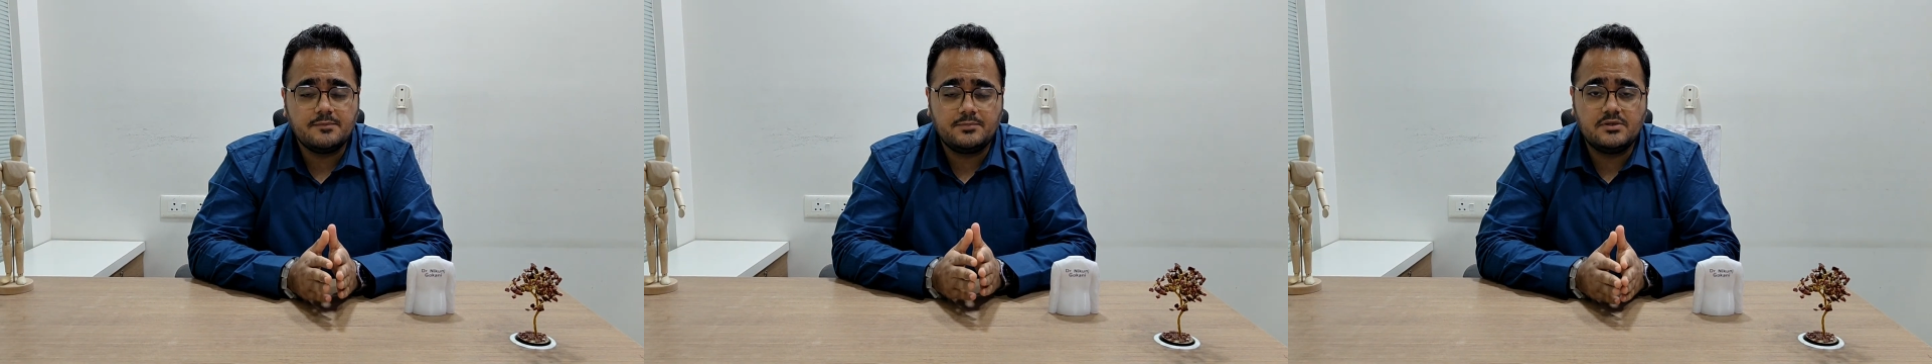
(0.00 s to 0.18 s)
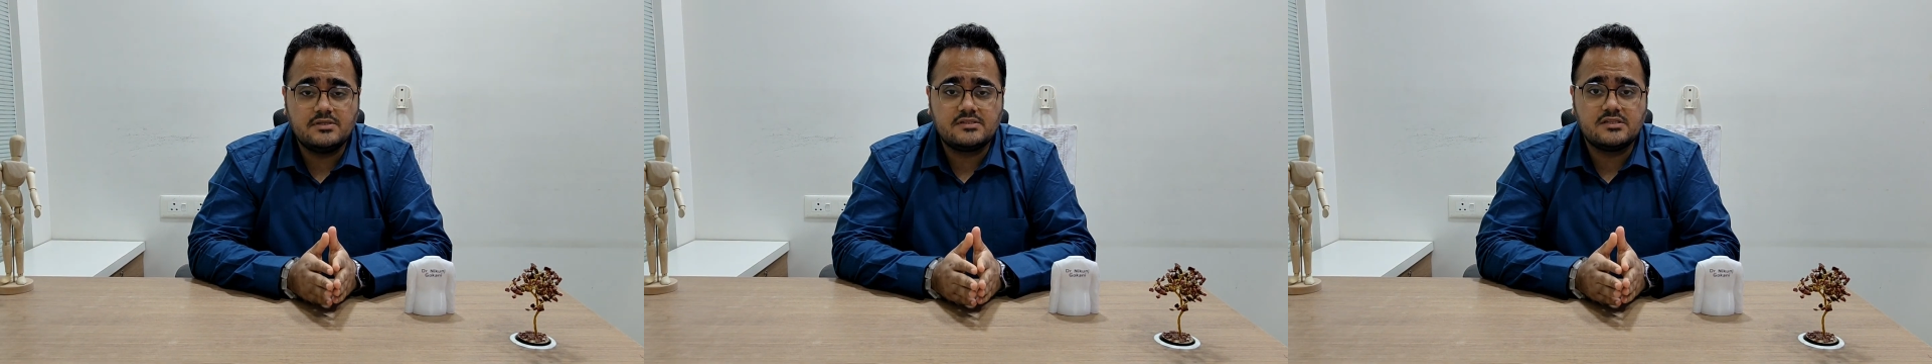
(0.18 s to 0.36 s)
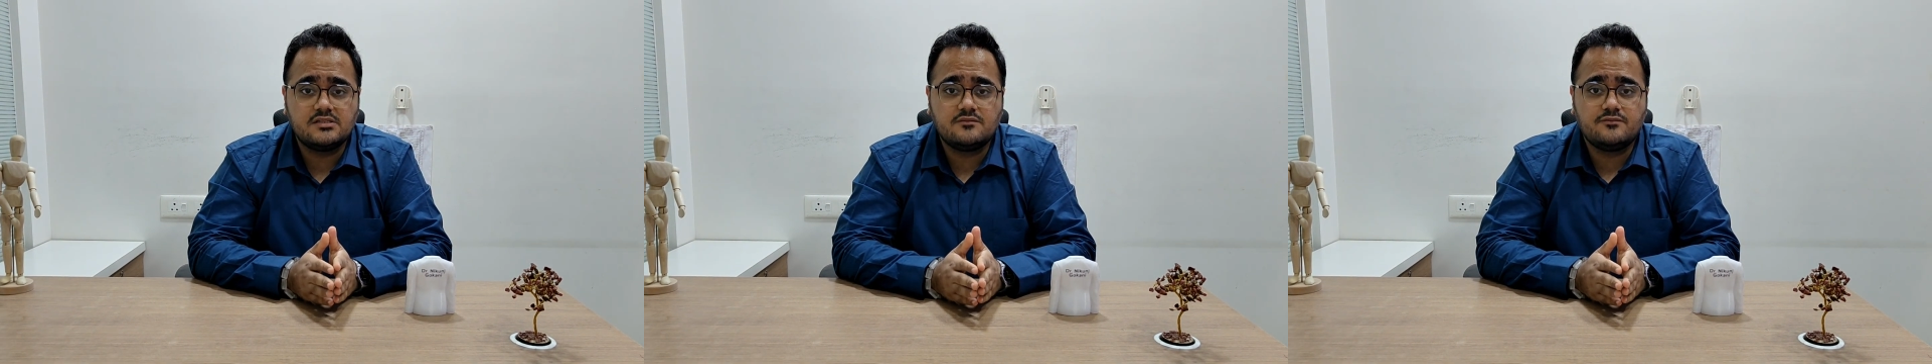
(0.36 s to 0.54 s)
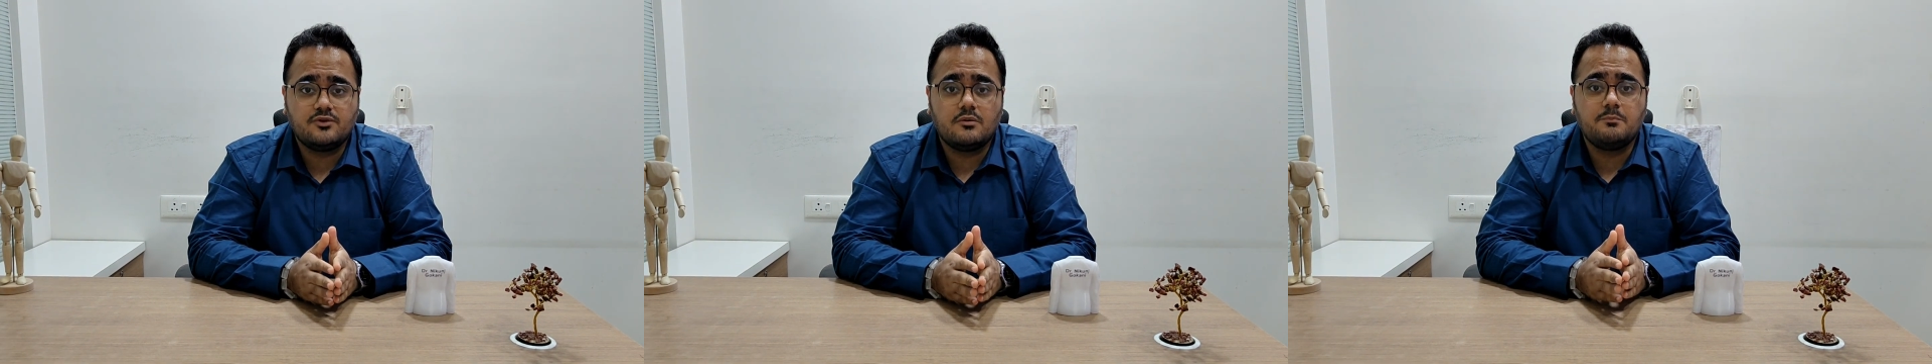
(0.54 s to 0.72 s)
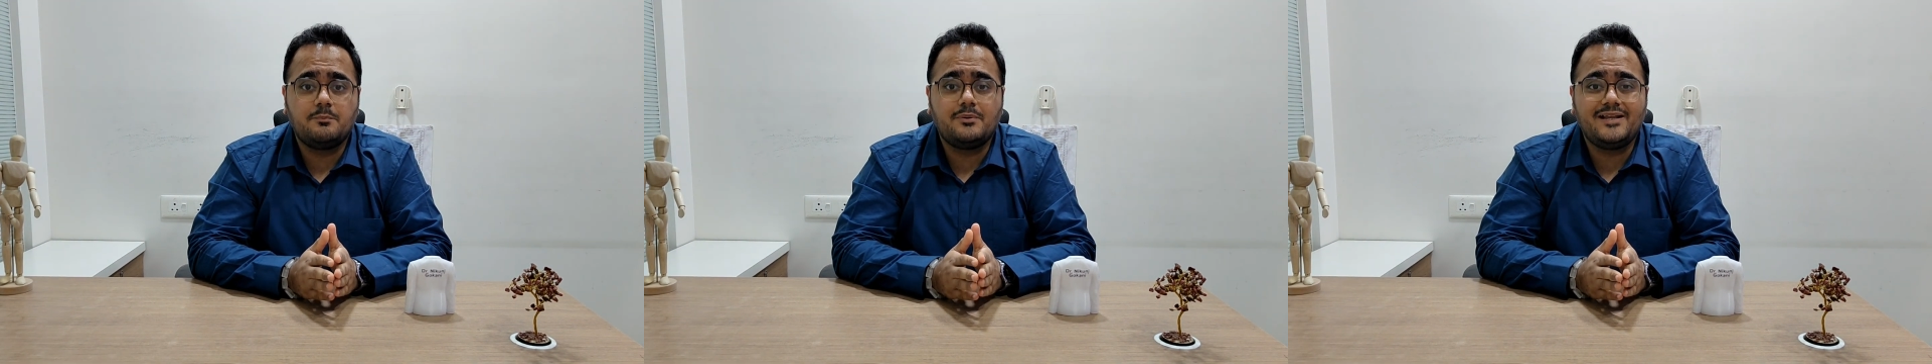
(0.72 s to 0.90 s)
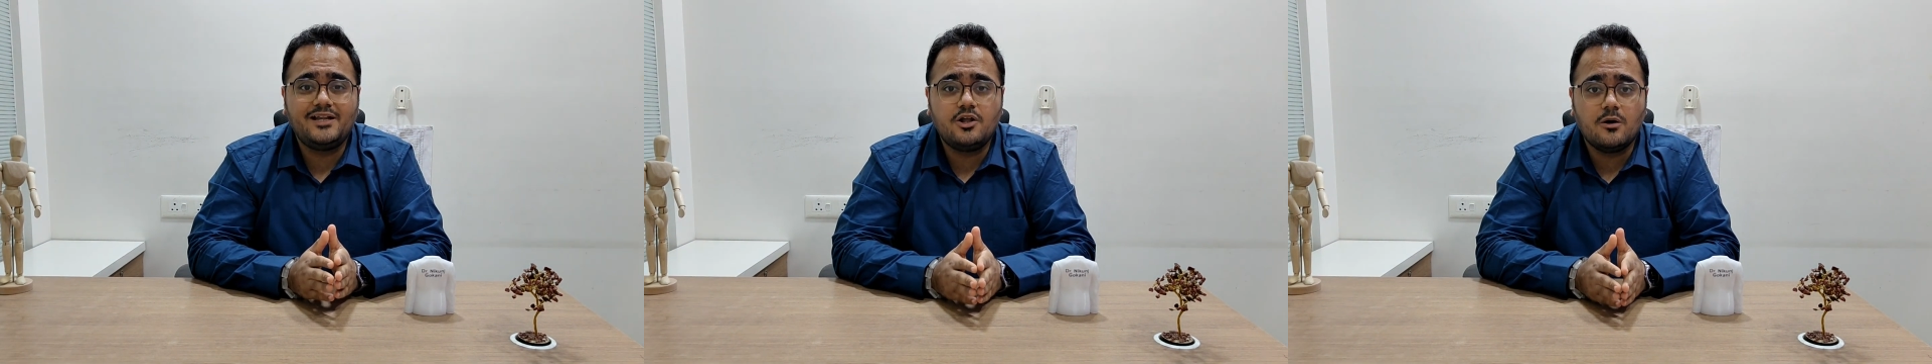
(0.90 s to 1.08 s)
persists for a
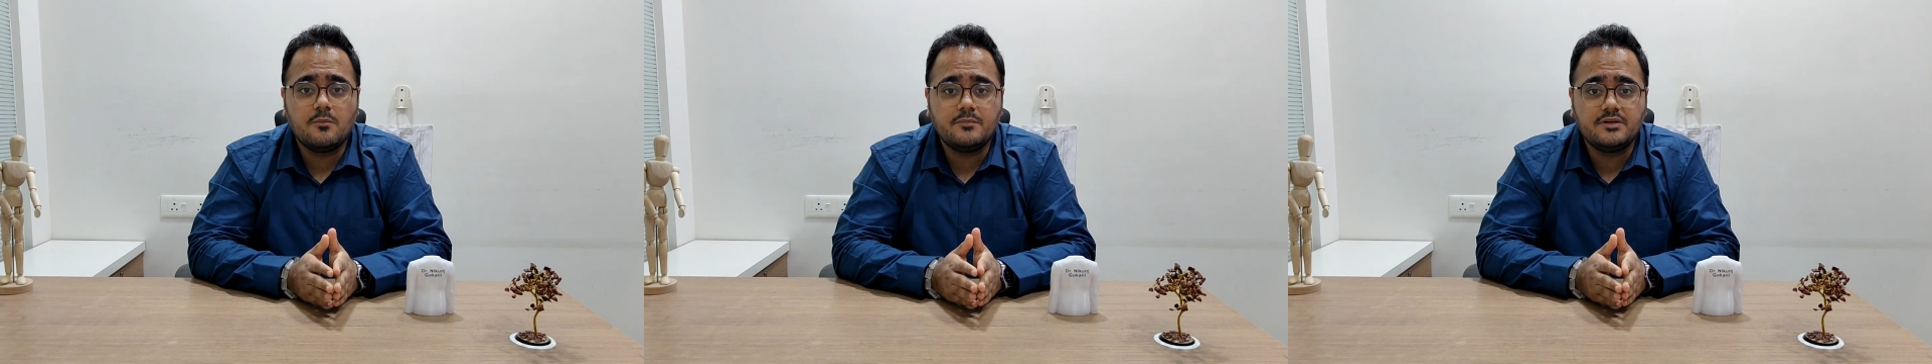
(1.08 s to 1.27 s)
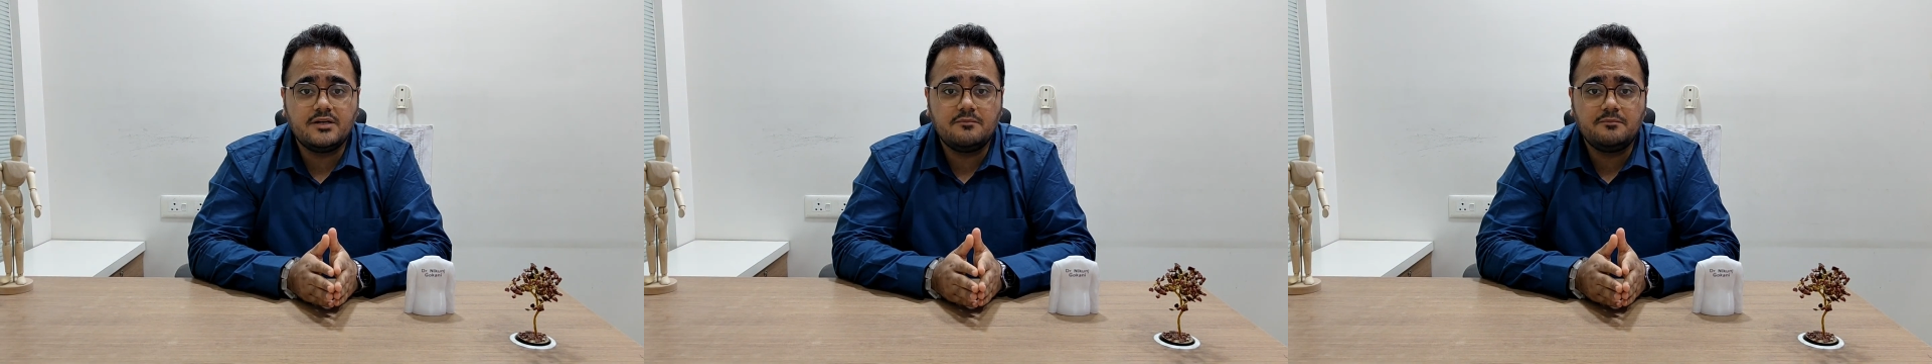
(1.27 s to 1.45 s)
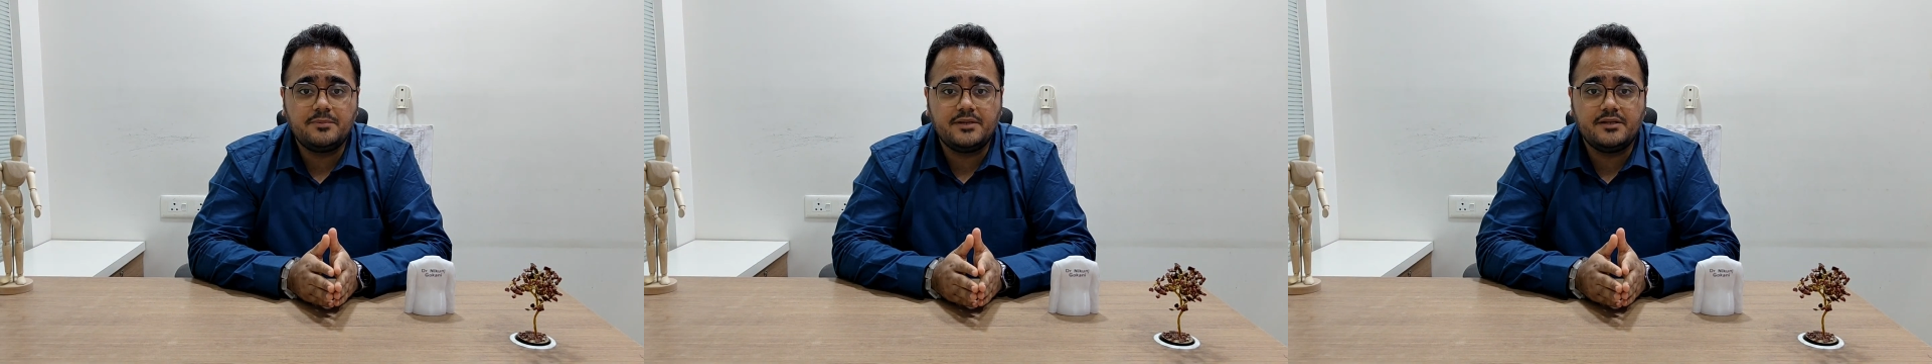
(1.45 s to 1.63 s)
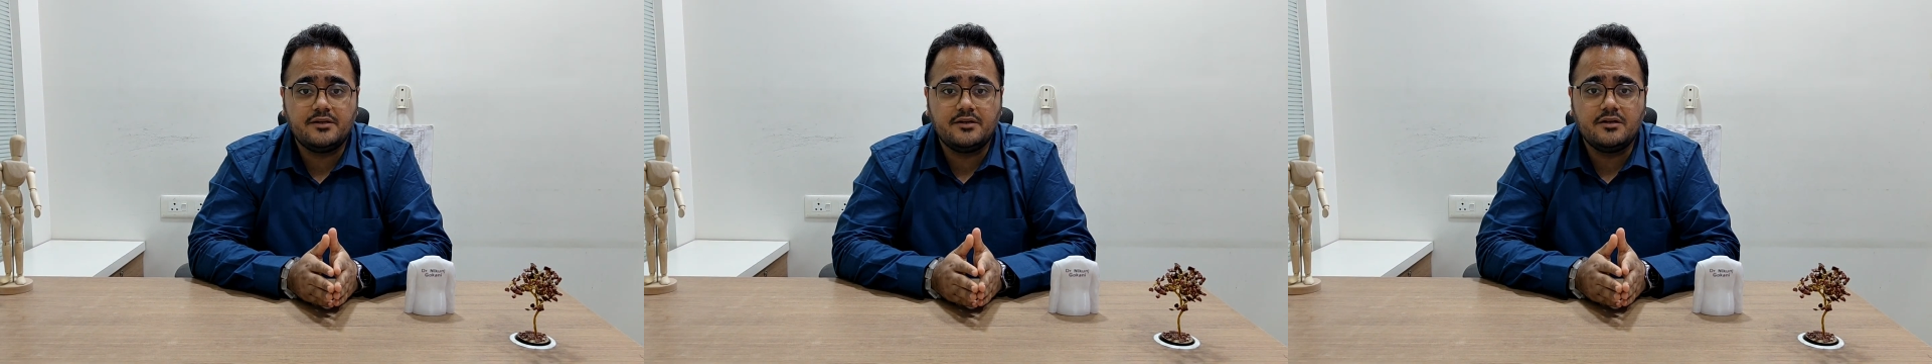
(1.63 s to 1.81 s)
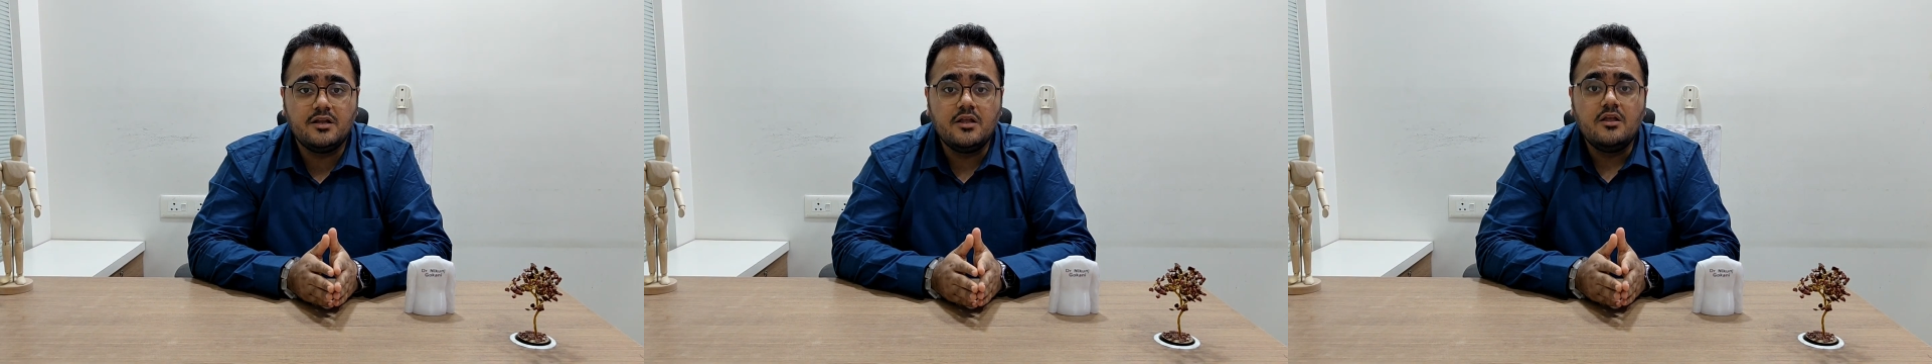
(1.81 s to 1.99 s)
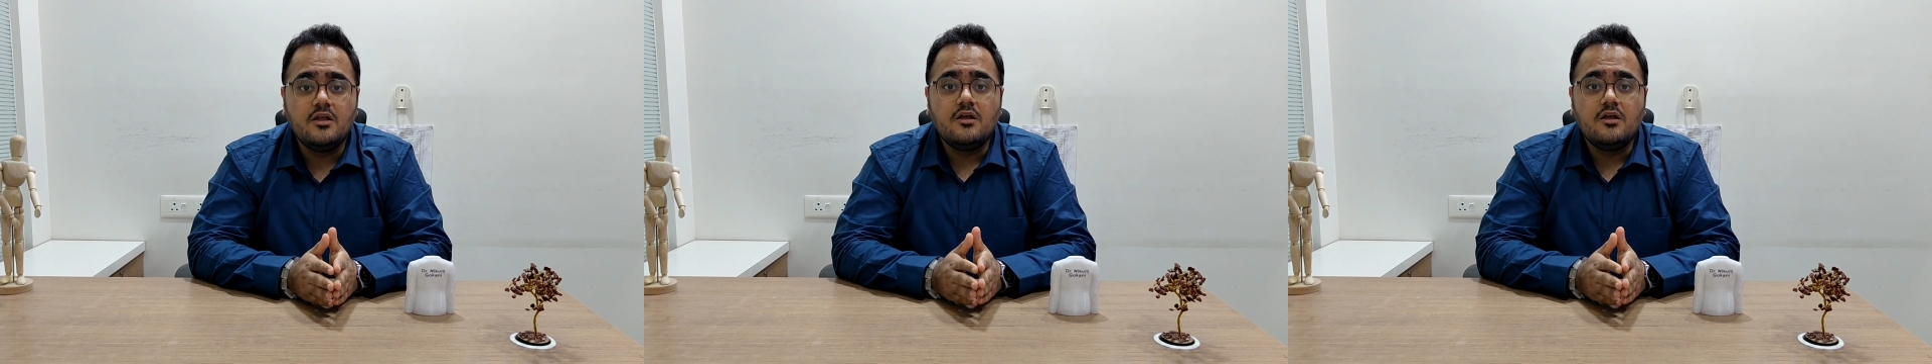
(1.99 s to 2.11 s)
predominant period